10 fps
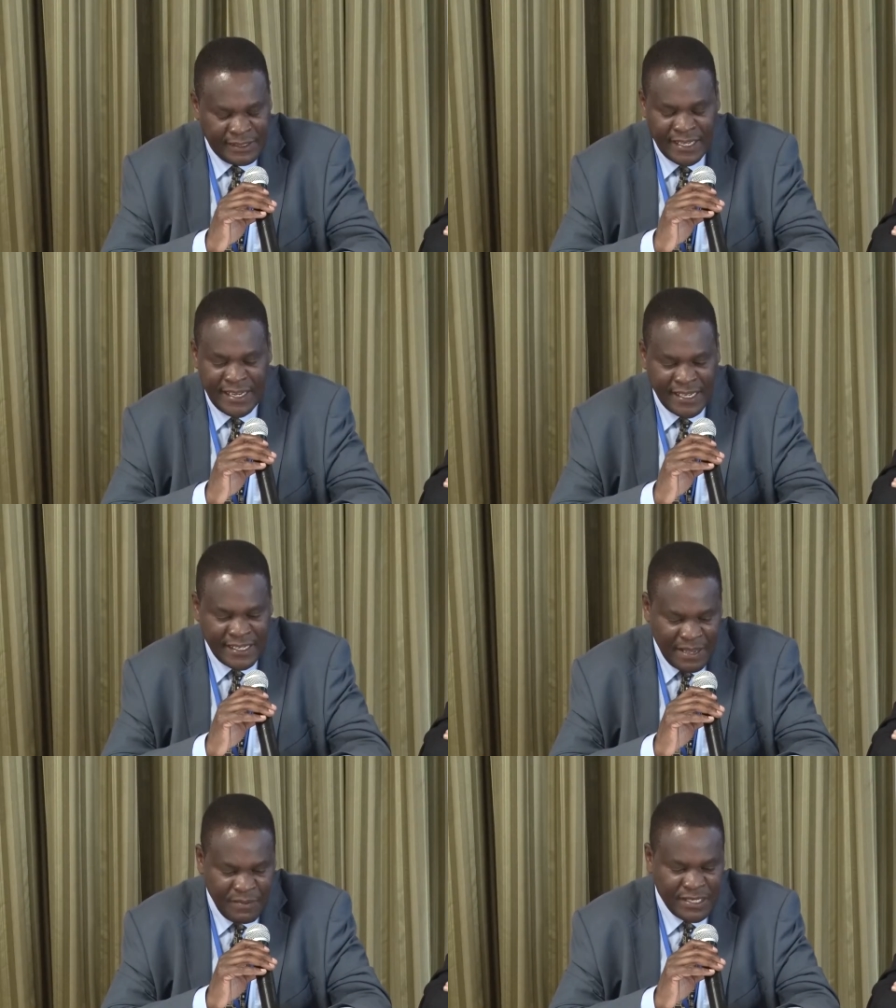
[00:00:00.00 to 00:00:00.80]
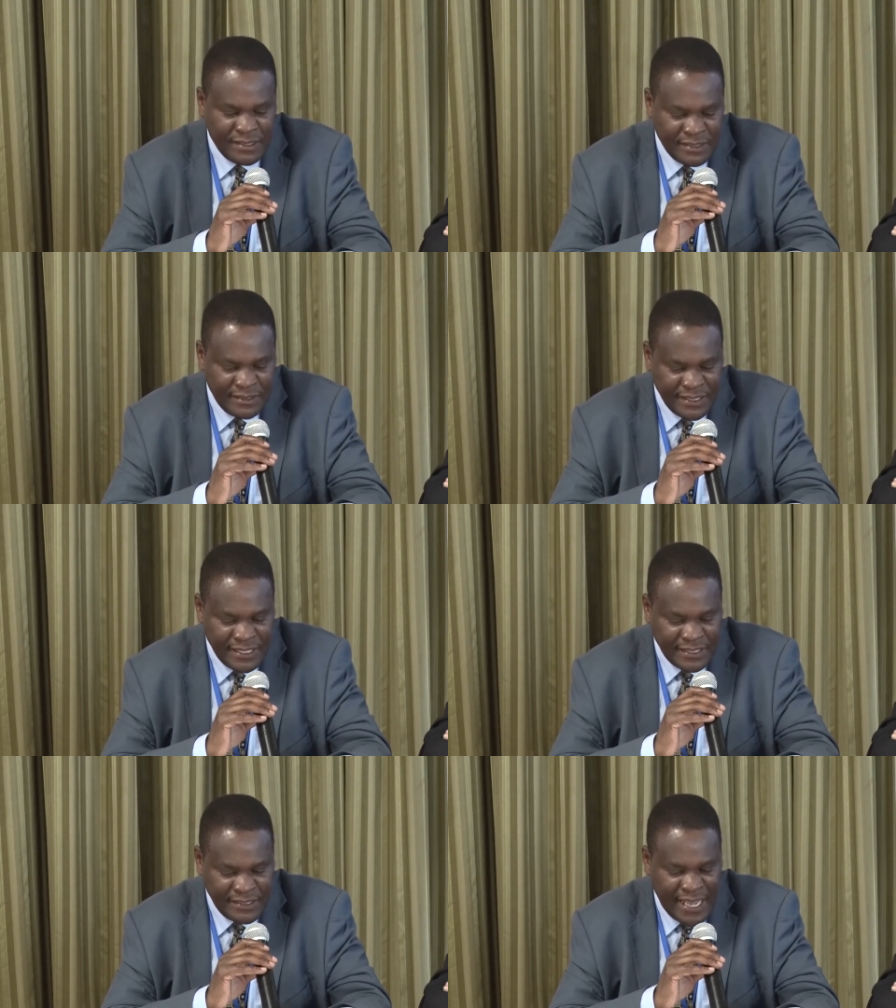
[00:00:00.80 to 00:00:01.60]
that are climate
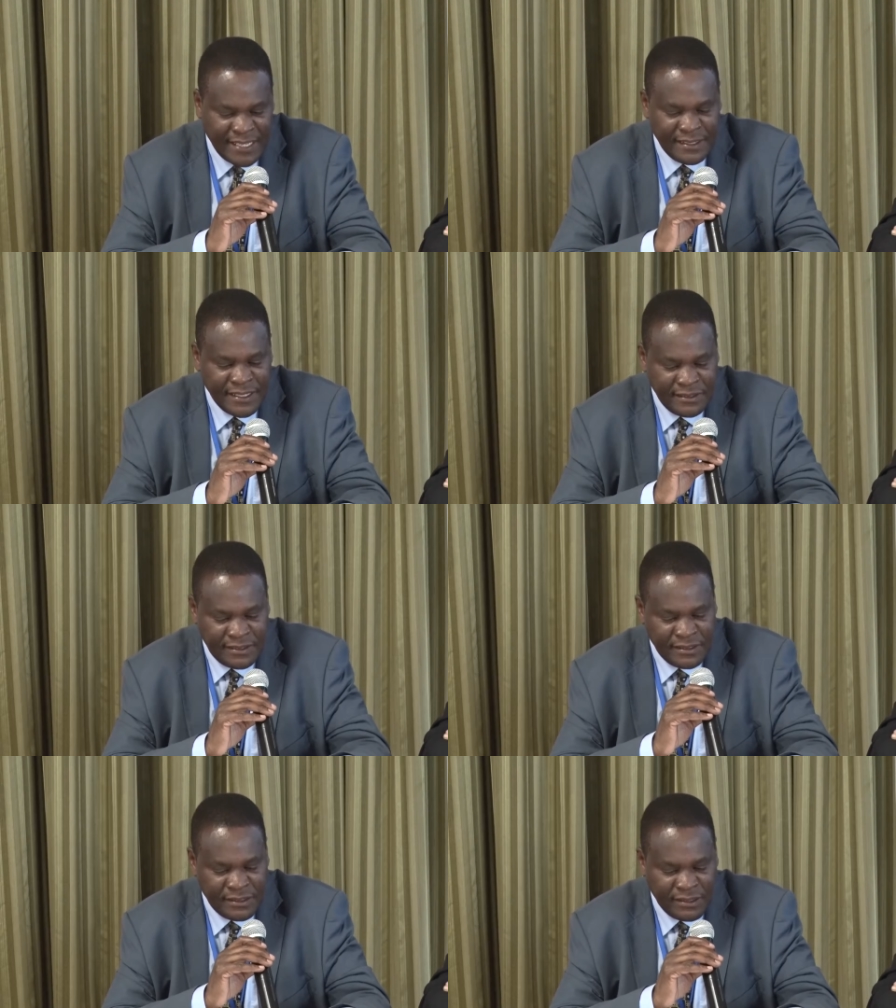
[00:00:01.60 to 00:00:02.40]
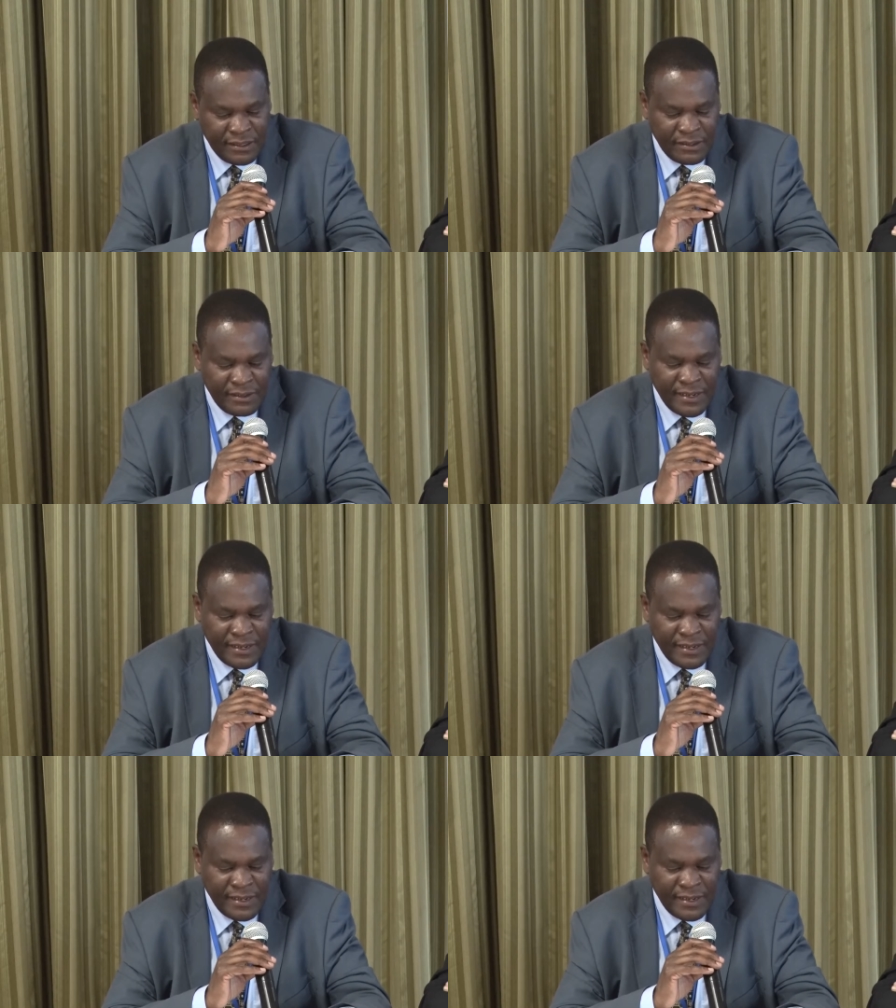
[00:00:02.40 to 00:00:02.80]
resilient at institutional,